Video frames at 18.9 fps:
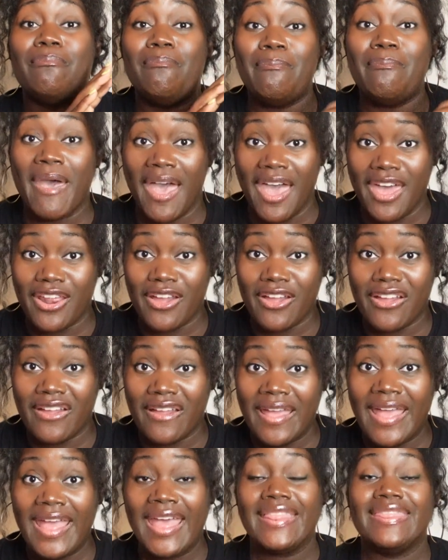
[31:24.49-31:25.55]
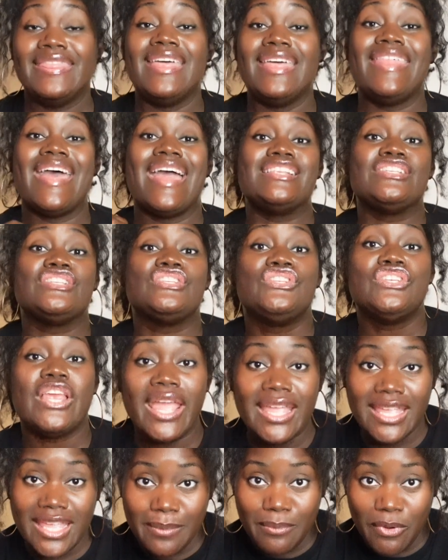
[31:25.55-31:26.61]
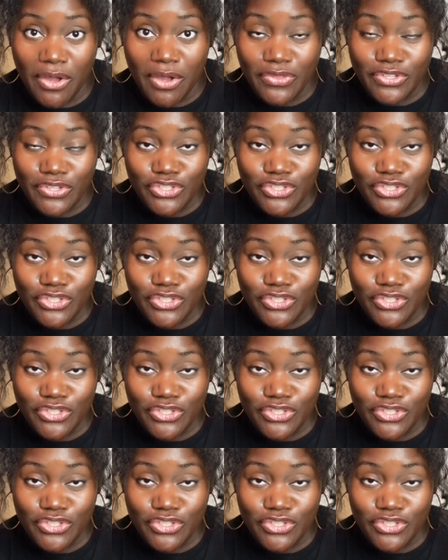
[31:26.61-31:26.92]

better than that janky Martha